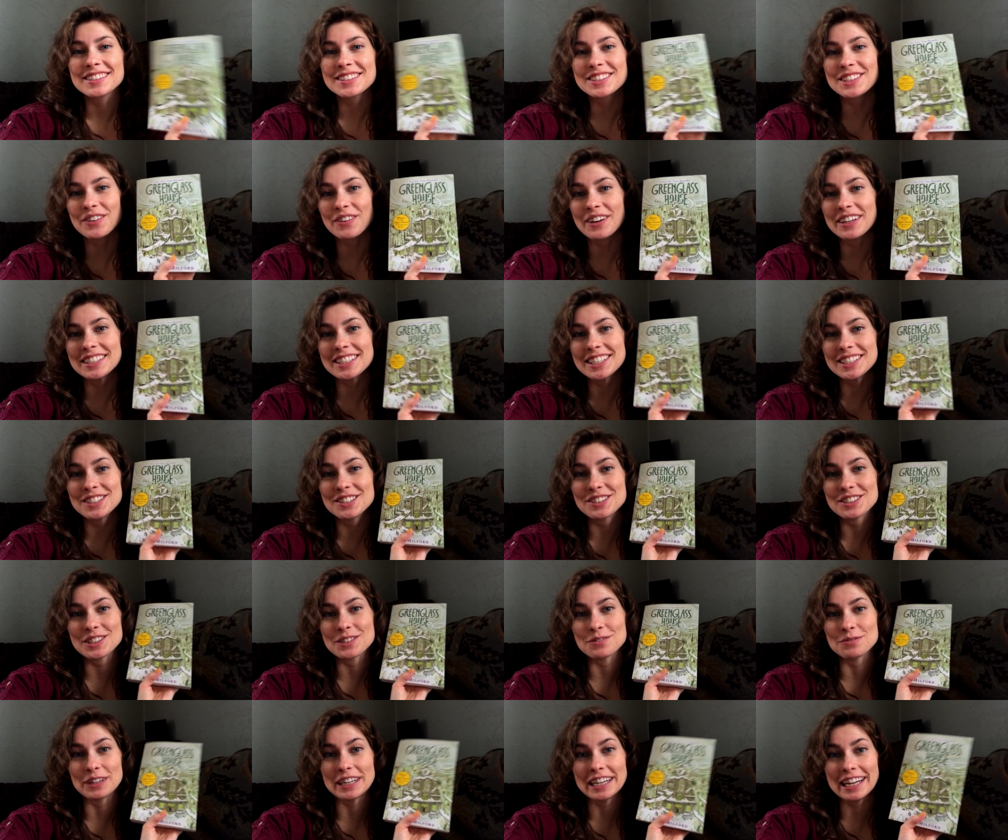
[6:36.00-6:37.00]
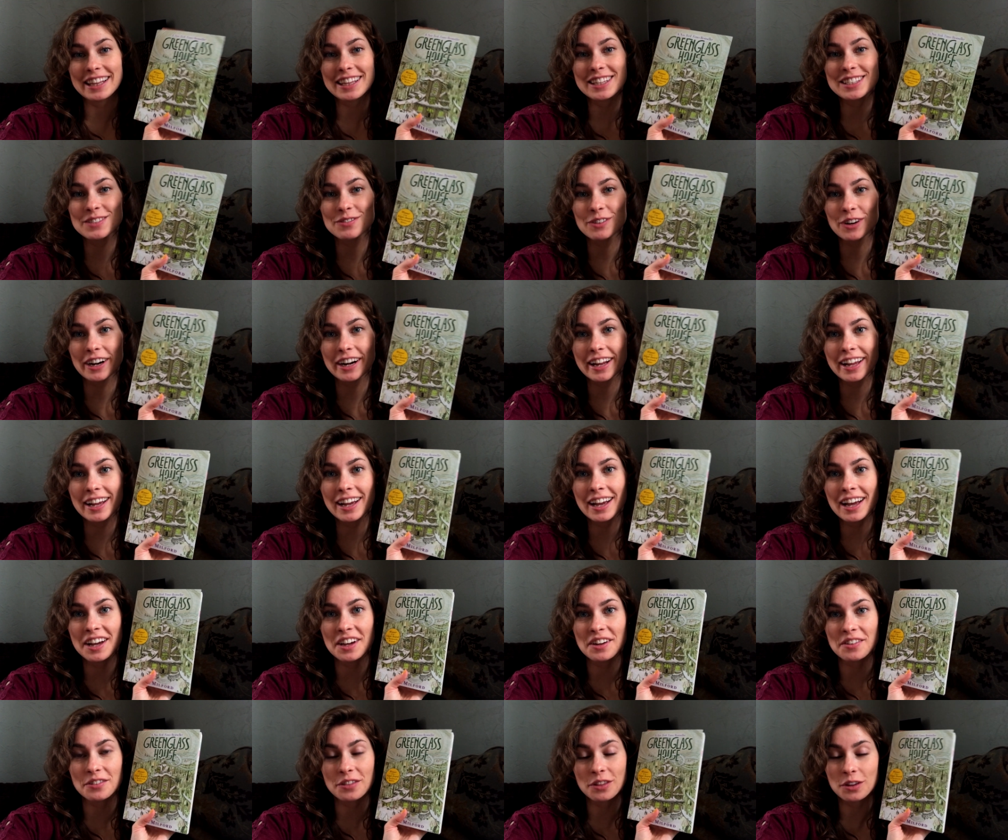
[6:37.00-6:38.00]
So I did do some reading this morning
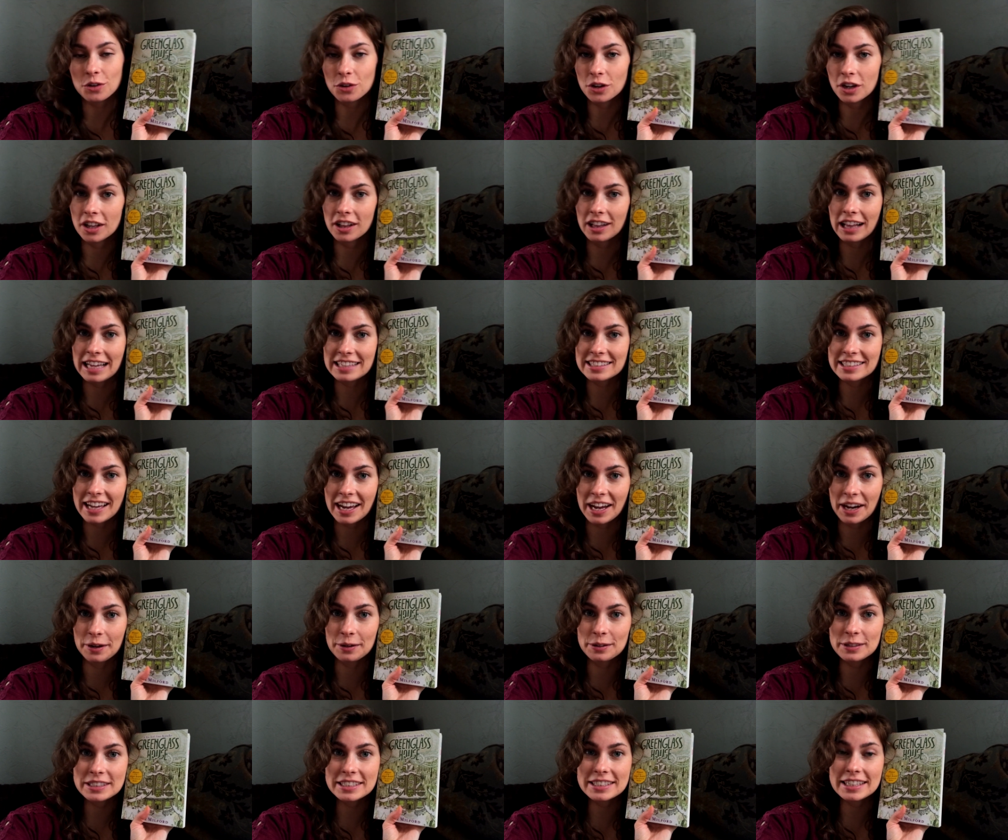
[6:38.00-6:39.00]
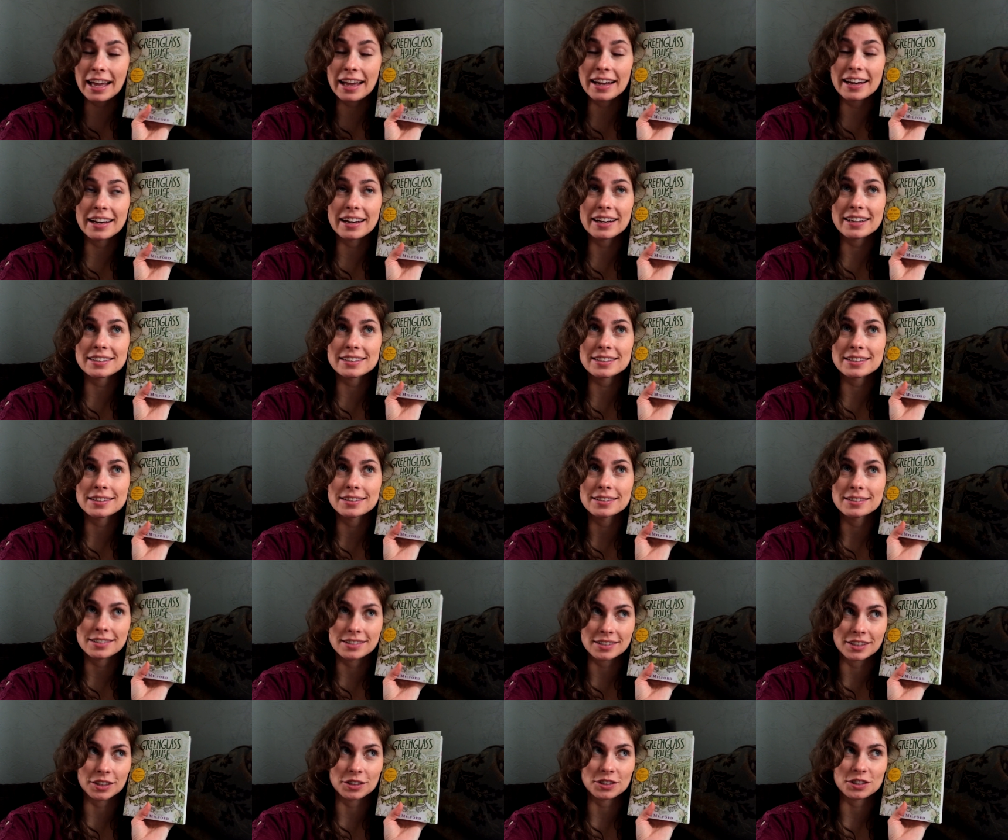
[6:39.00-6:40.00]
of The Green Glass House and it is
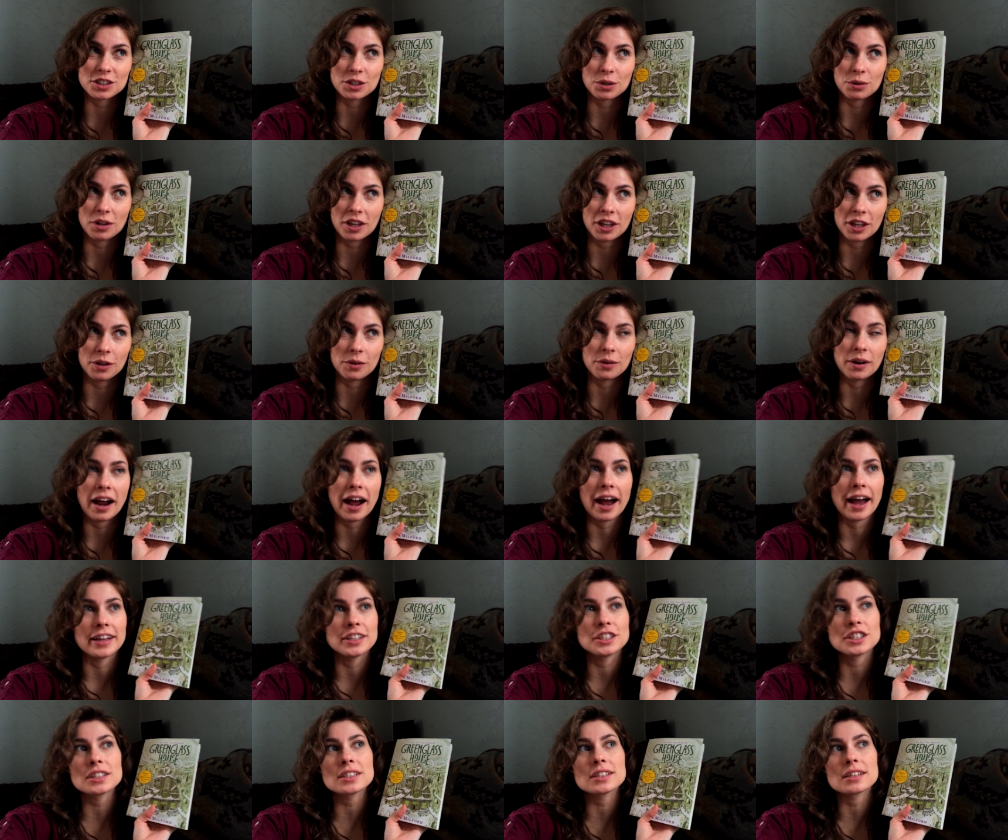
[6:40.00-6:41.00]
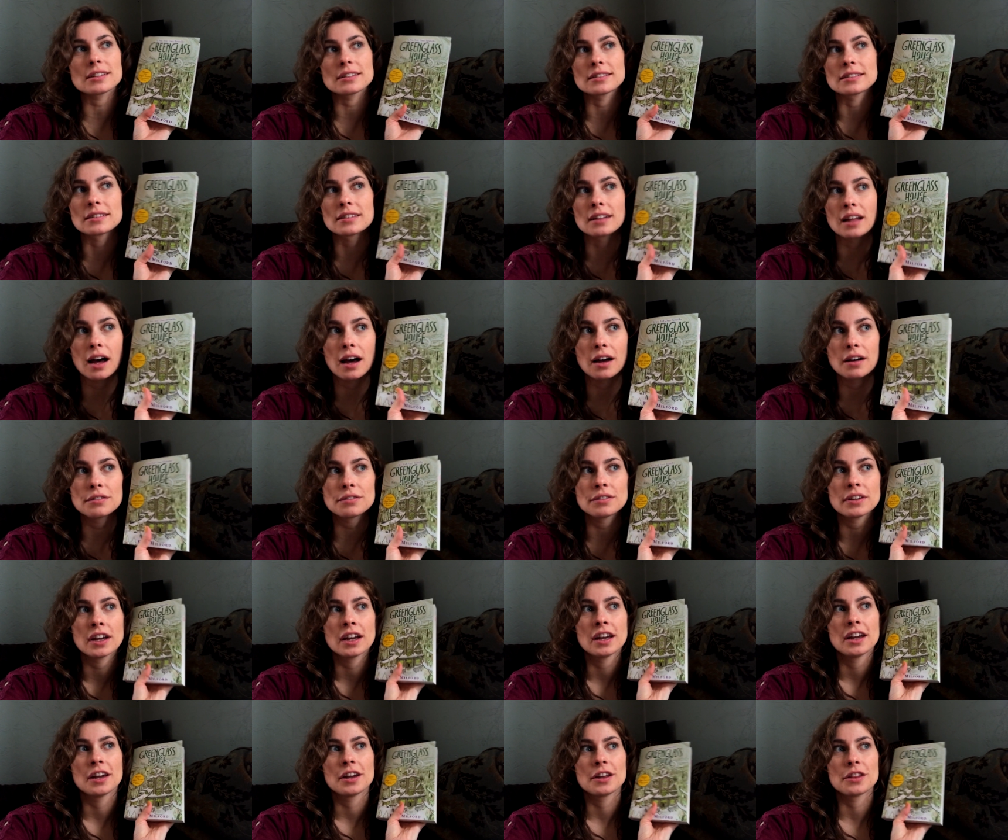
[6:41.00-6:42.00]
still so cute. I just love
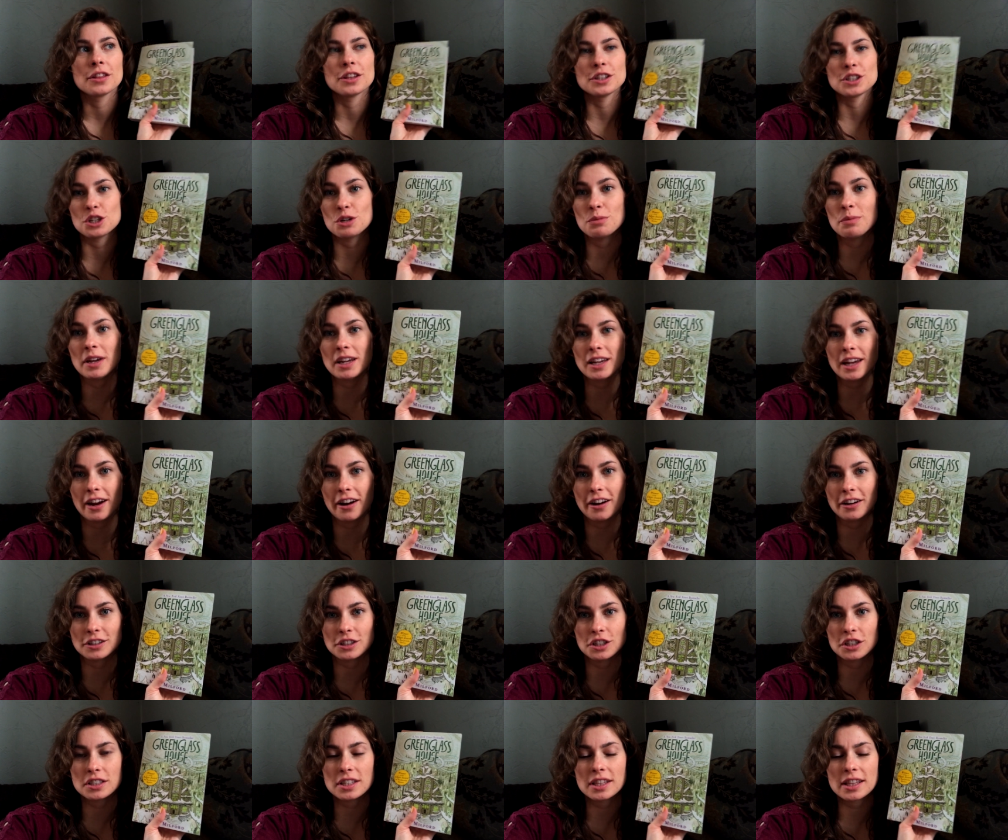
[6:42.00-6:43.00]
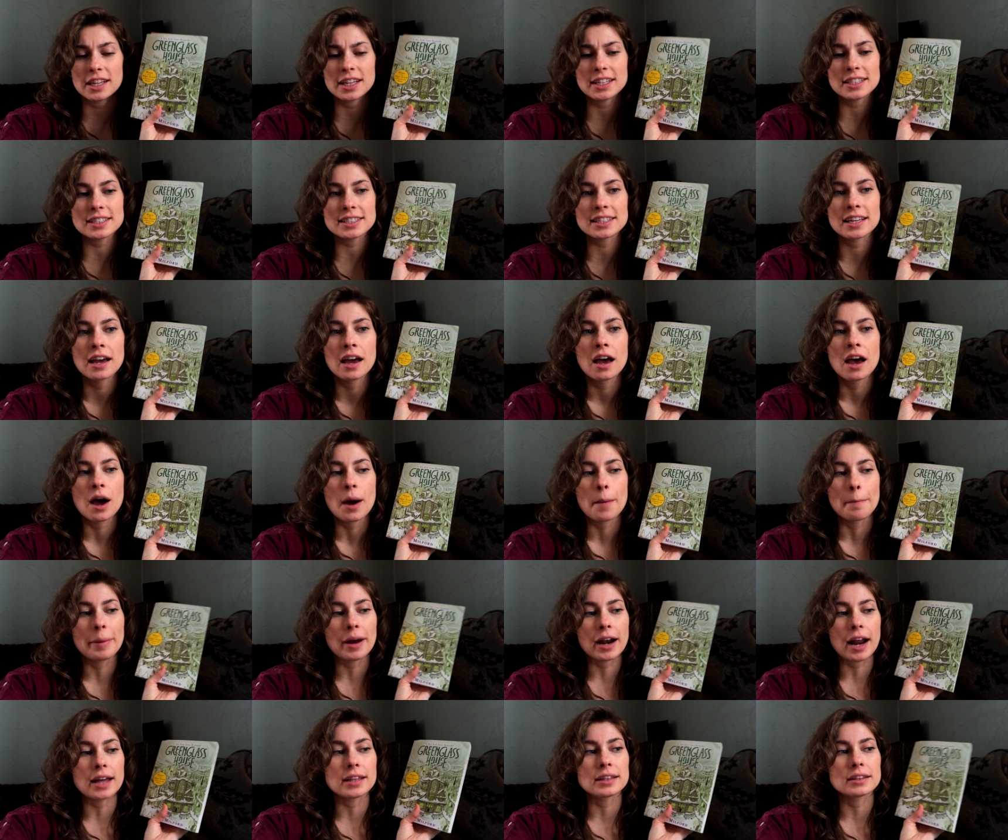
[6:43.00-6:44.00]
the two main characters in this,
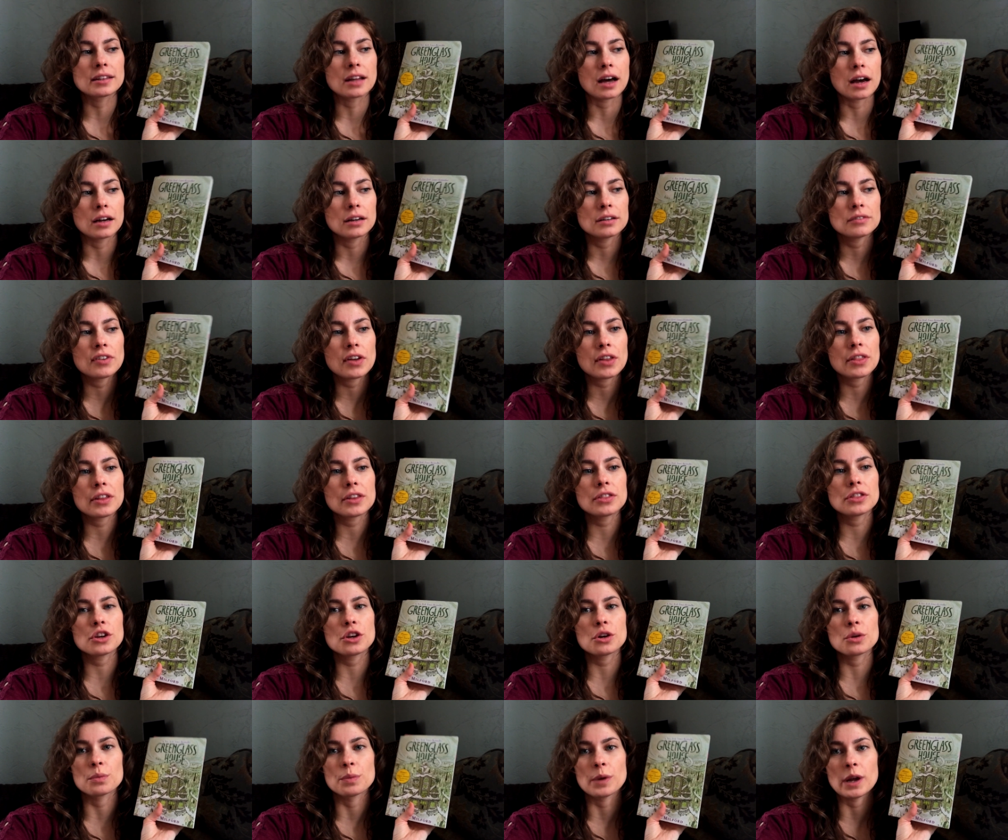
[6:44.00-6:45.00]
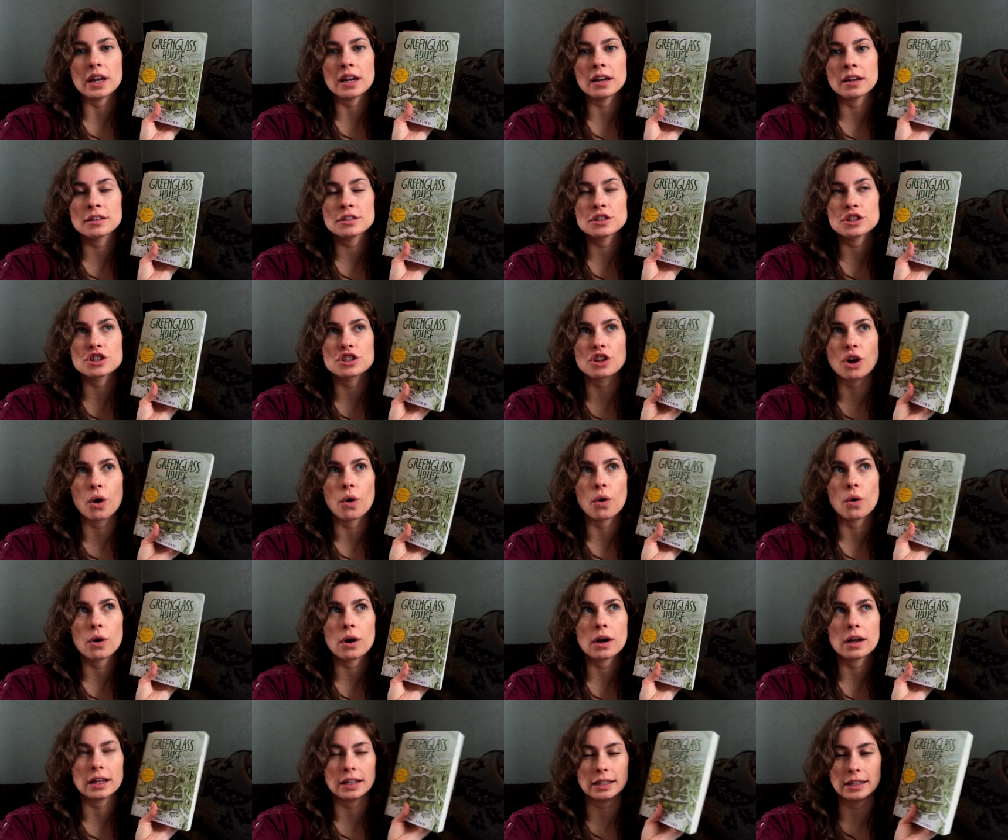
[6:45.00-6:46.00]
but I love that they're written
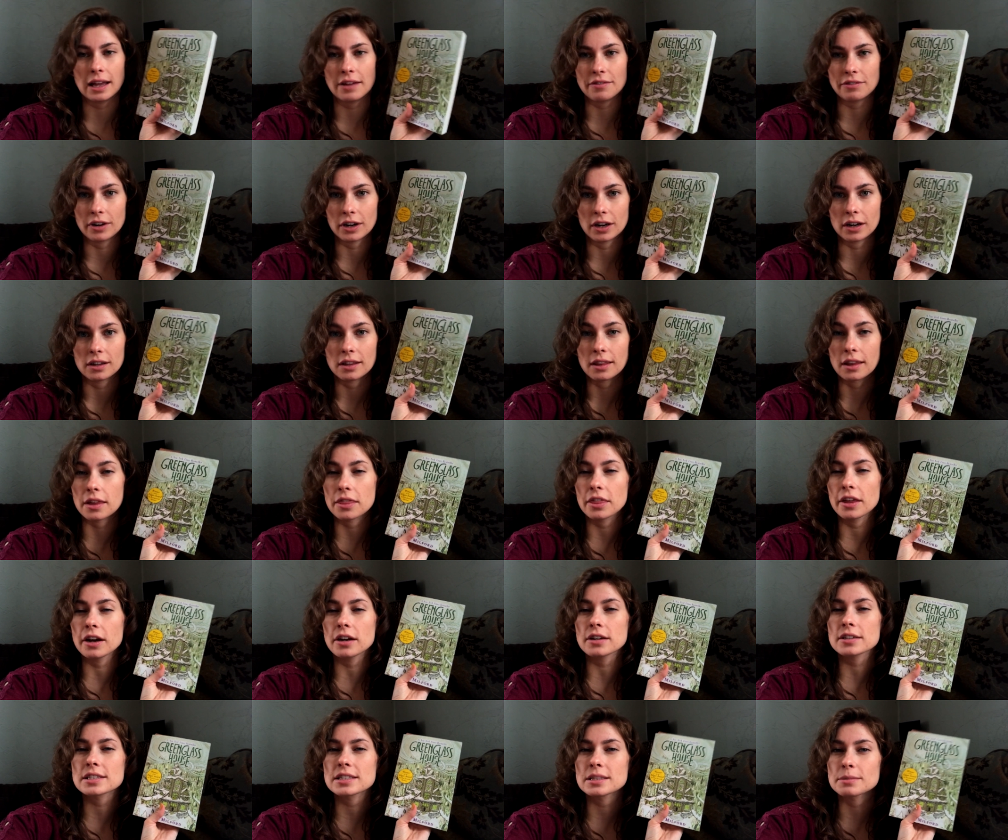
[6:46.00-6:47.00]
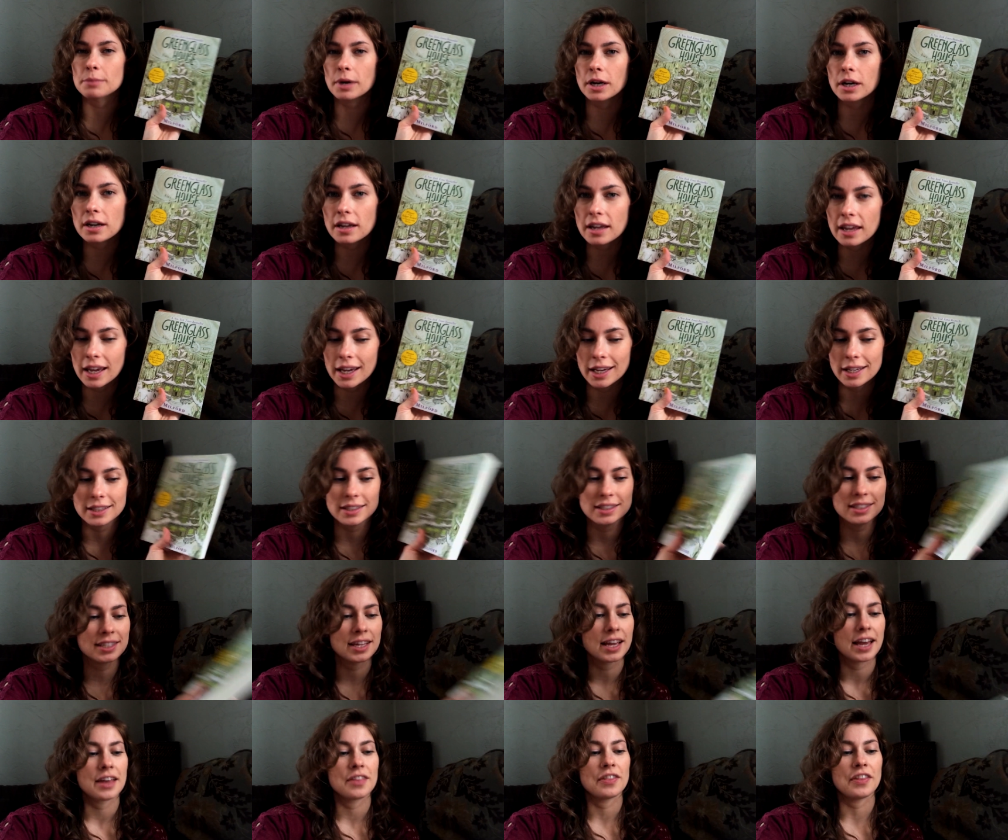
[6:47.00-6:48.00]
so clever. Like they're smart kids.